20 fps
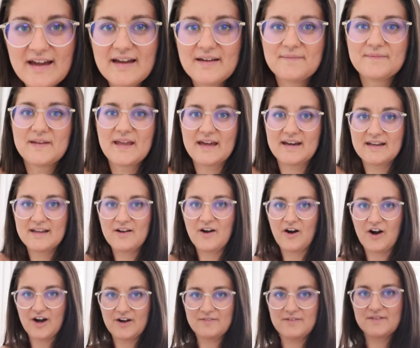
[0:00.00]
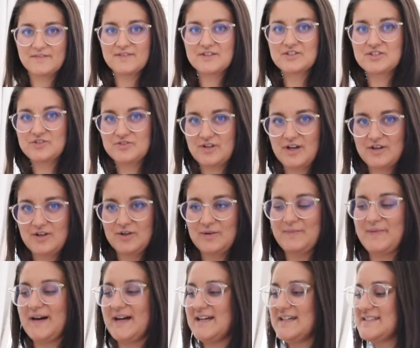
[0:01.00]
I am getting off of the struggle
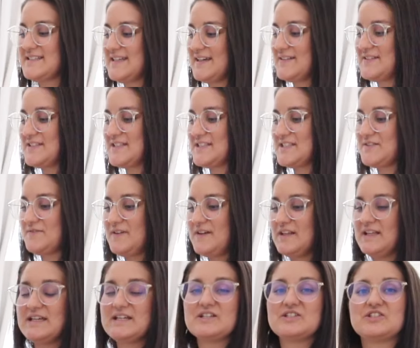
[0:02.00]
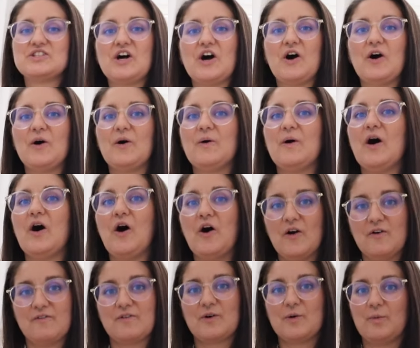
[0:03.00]
bus. I was just feeling so
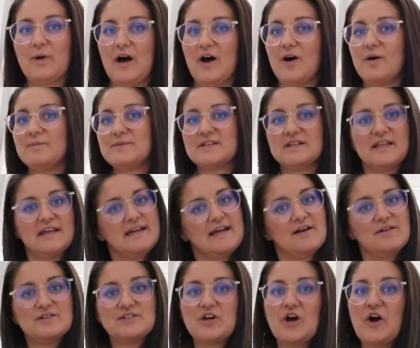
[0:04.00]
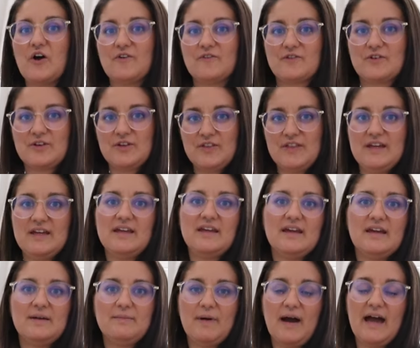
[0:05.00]
overwhelmed and like I was
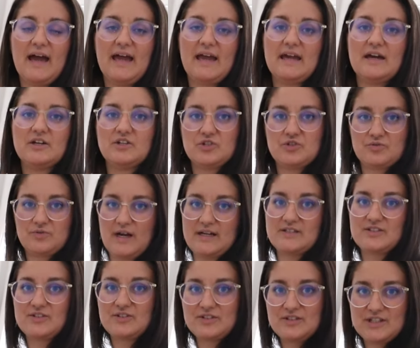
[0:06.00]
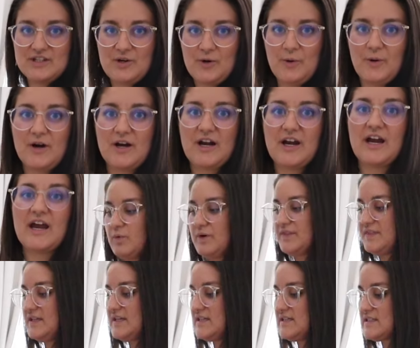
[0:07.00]
overthinking my dresser decor. With
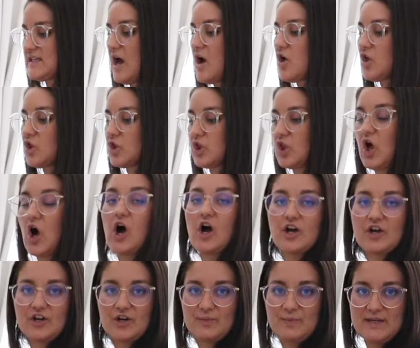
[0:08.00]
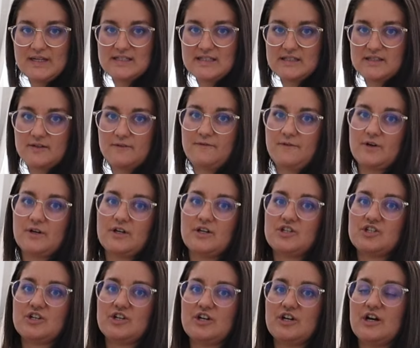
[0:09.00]
these longer pieces of
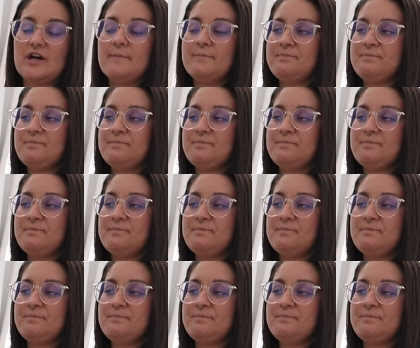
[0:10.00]
furniture,